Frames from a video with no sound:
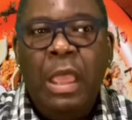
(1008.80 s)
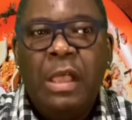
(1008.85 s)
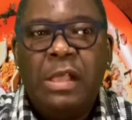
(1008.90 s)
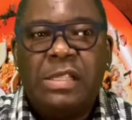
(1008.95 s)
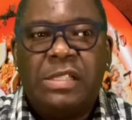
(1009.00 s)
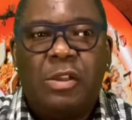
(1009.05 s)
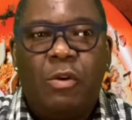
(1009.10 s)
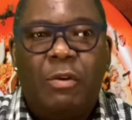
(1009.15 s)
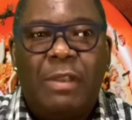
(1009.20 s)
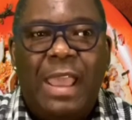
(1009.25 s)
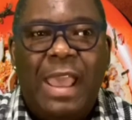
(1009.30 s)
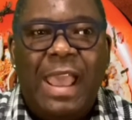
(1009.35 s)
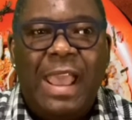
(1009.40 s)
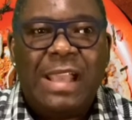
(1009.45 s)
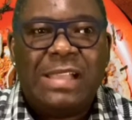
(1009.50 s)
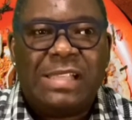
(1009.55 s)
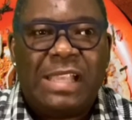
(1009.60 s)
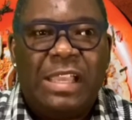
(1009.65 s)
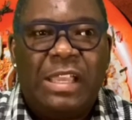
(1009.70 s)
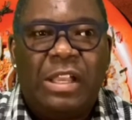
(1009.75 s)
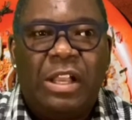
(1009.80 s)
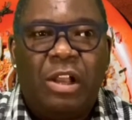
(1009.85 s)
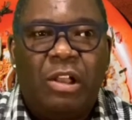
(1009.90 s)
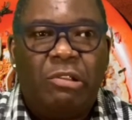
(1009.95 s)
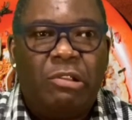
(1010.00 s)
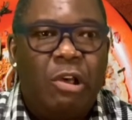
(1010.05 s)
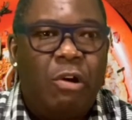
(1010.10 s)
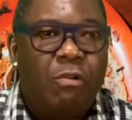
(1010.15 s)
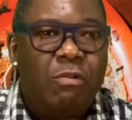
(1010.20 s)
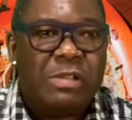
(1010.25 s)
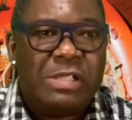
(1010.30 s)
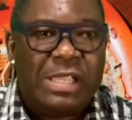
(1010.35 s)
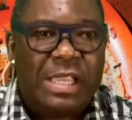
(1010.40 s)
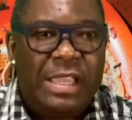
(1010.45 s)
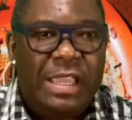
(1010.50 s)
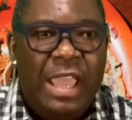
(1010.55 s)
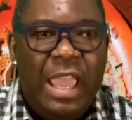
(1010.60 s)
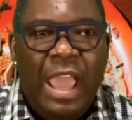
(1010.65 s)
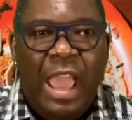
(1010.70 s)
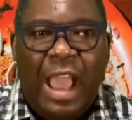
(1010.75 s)
So guys, in
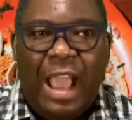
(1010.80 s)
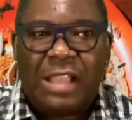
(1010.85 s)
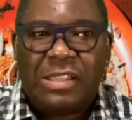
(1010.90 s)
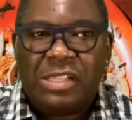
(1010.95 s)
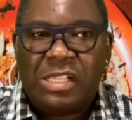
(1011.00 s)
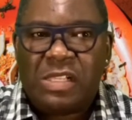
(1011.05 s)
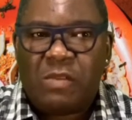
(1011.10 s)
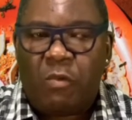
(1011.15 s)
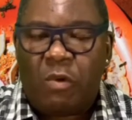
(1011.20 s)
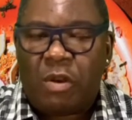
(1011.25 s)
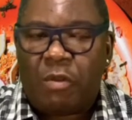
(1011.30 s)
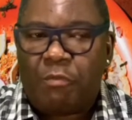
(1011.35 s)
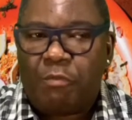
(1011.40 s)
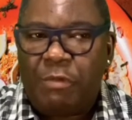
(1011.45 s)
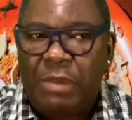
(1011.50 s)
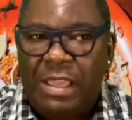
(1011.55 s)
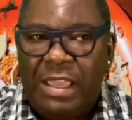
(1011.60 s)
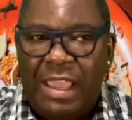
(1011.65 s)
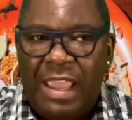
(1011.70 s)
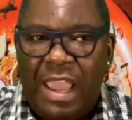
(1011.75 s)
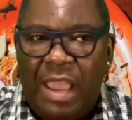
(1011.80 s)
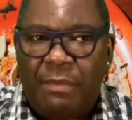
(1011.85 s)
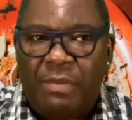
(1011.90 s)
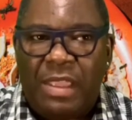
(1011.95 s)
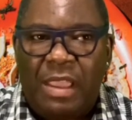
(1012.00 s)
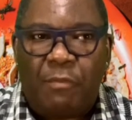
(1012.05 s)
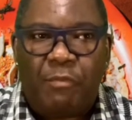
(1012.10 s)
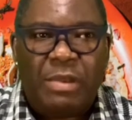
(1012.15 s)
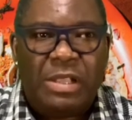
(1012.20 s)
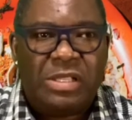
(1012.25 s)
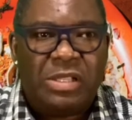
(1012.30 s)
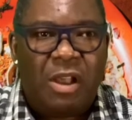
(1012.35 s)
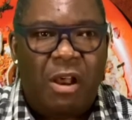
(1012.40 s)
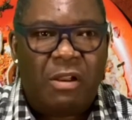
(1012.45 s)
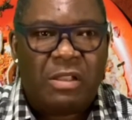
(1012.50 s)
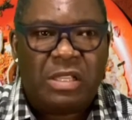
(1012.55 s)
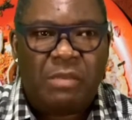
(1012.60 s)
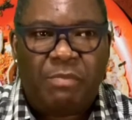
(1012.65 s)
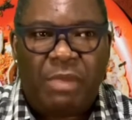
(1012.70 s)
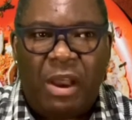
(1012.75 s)
closing, I just want to recap that we
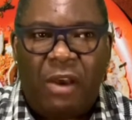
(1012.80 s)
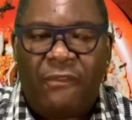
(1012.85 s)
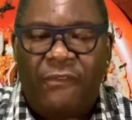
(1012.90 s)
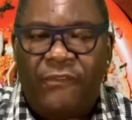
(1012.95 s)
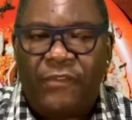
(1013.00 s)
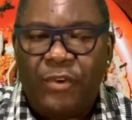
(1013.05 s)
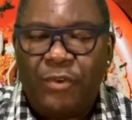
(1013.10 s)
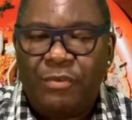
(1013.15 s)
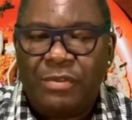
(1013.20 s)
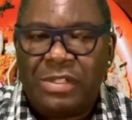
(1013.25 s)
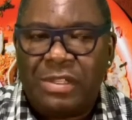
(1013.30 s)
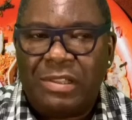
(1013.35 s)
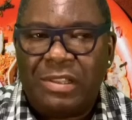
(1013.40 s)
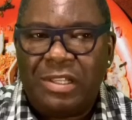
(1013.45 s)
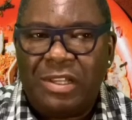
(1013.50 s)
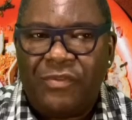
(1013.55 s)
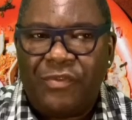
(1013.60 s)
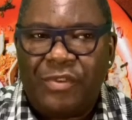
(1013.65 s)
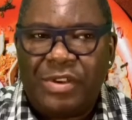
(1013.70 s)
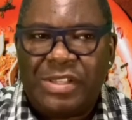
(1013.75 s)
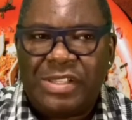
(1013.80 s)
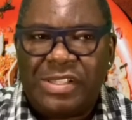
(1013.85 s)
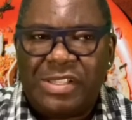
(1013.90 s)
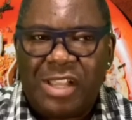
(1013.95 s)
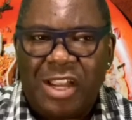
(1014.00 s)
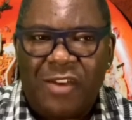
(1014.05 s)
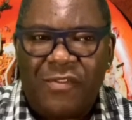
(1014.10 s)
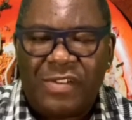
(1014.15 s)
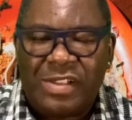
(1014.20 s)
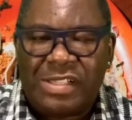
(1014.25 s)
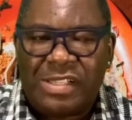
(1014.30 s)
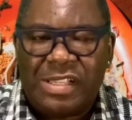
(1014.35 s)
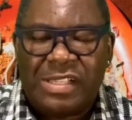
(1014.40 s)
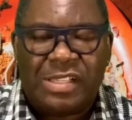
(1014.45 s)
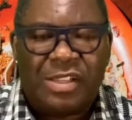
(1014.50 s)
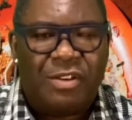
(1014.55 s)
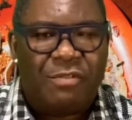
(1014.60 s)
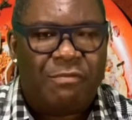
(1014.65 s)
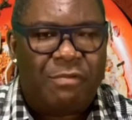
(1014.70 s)
talked about food delivery services,